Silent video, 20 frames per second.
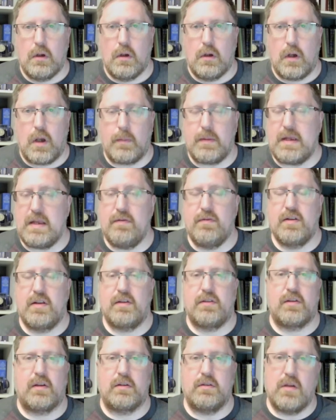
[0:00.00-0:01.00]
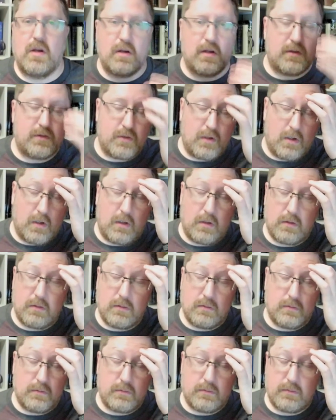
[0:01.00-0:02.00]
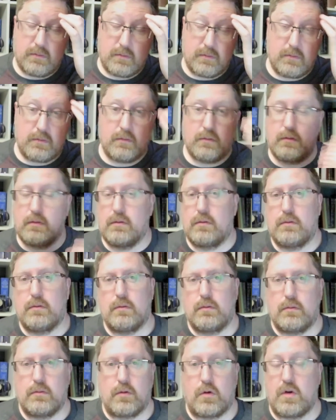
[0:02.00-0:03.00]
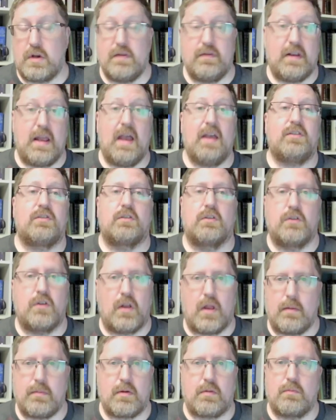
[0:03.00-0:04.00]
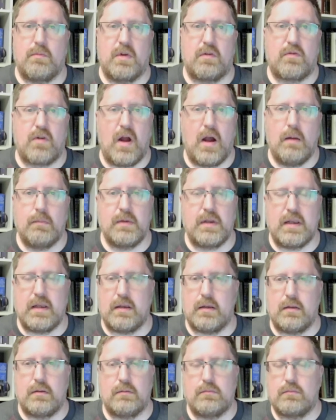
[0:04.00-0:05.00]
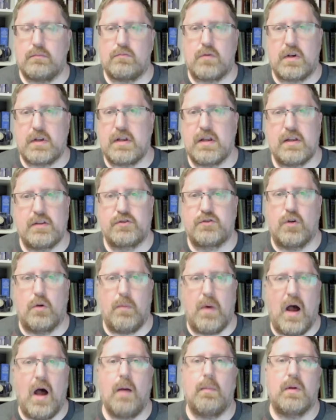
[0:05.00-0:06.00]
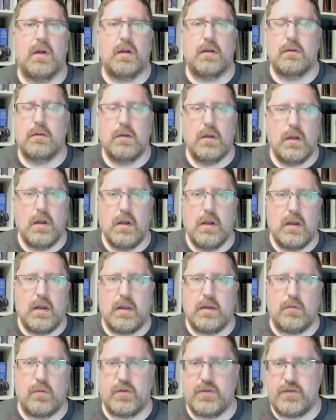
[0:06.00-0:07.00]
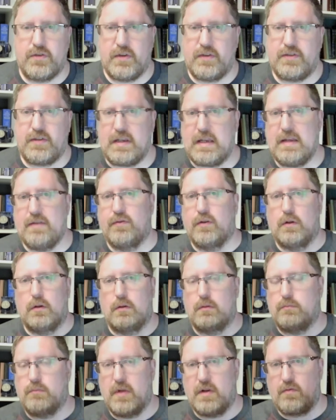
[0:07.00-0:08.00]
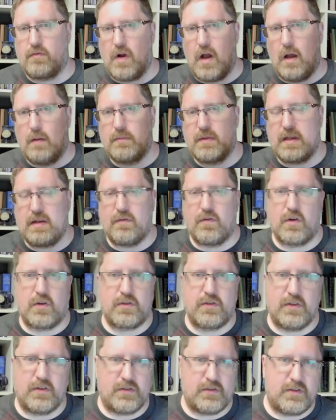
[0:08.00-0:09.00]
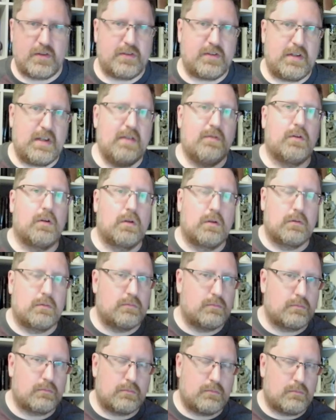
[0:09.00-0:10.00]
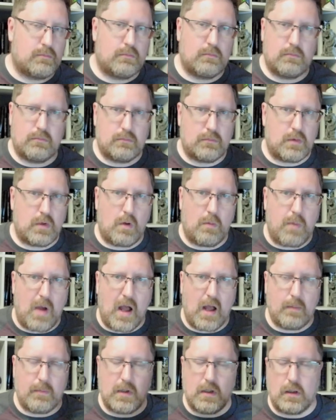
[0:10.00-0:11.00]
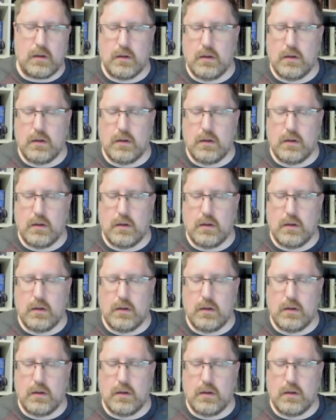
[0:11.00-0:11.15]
I mean, even as a young adult, or even as an adult, I remember Mitt Romney running against Obama. And it was this evil Mitt Romney versus this evil Obama,